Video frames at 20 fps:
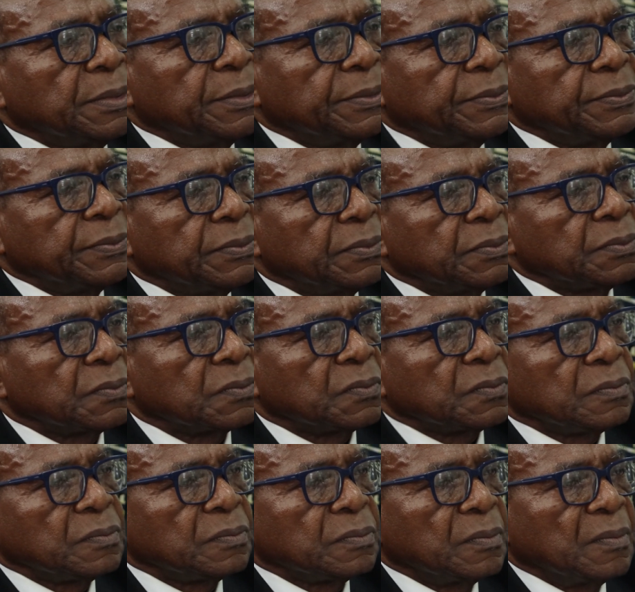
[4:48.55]
after you
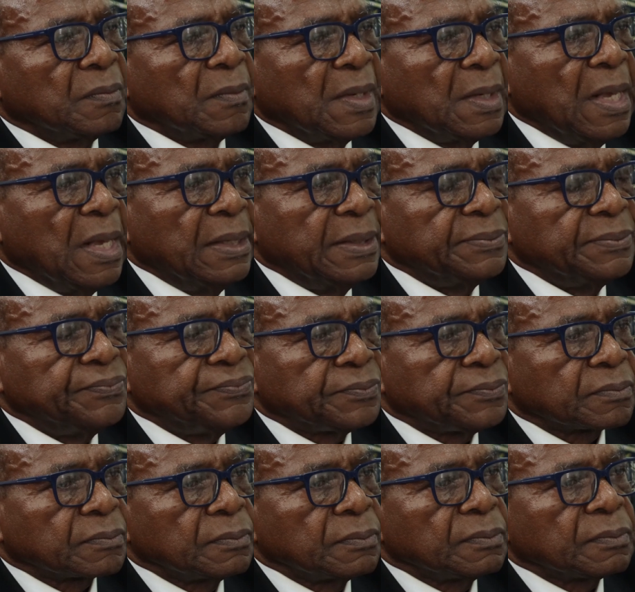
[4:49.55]
in this
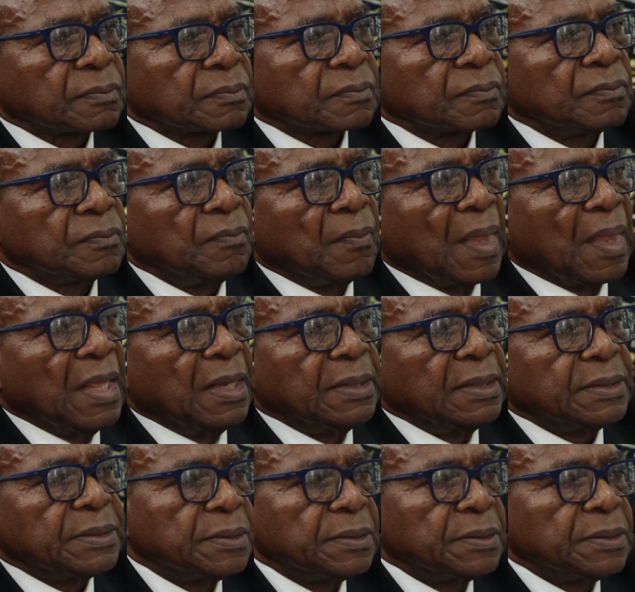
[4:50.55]
enterprise of politics.